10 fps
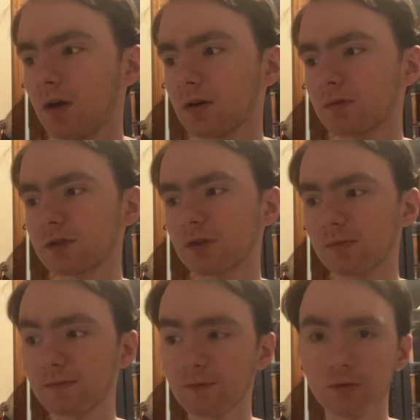Restart
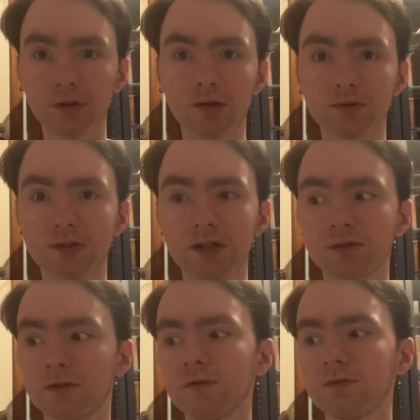with 4 to go in
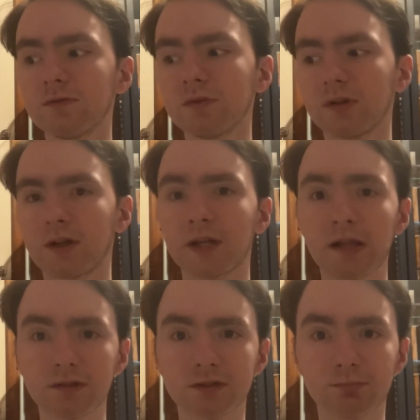stage 2, and
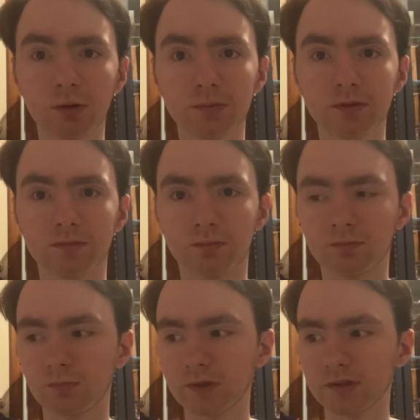Alex Bowman
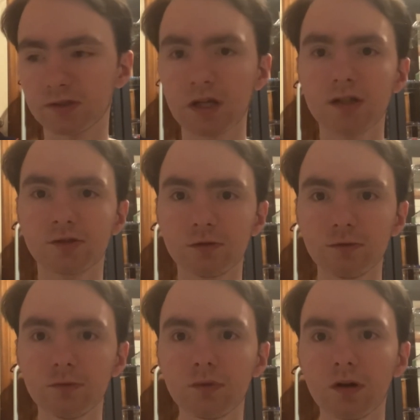wins stage
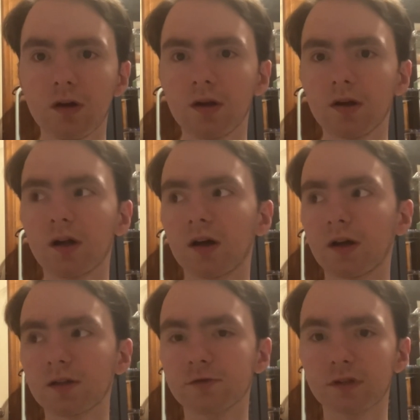2.
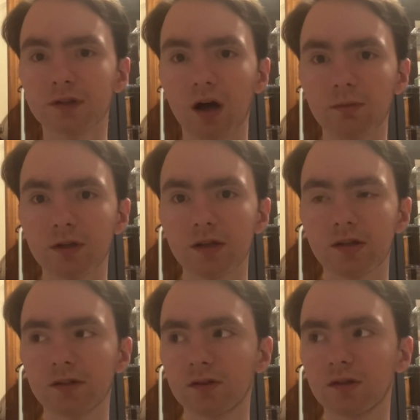Hendrick
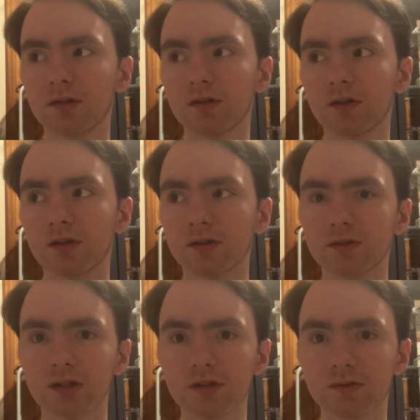dominating
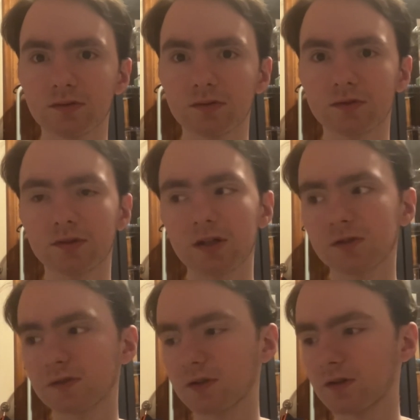
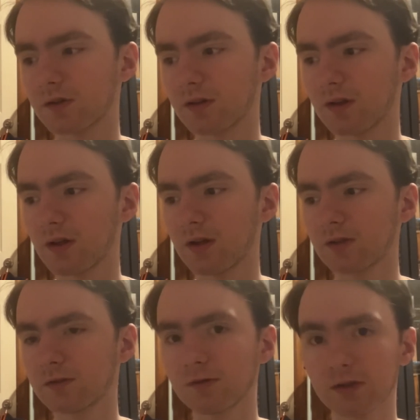stages there.
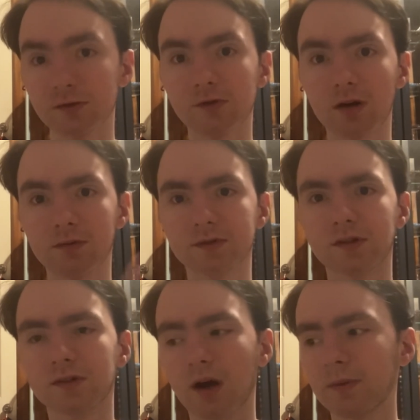2 Hendrick drivers
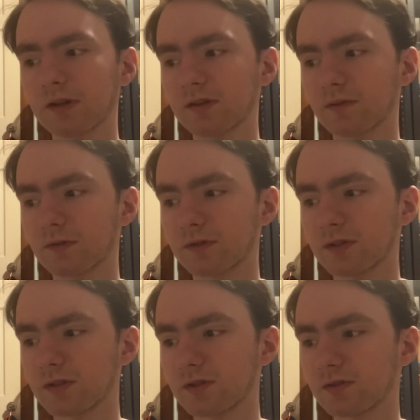dominating the first
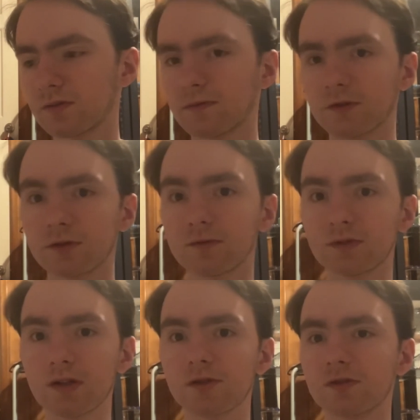2
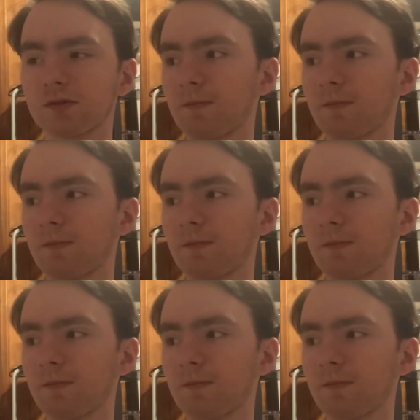stages.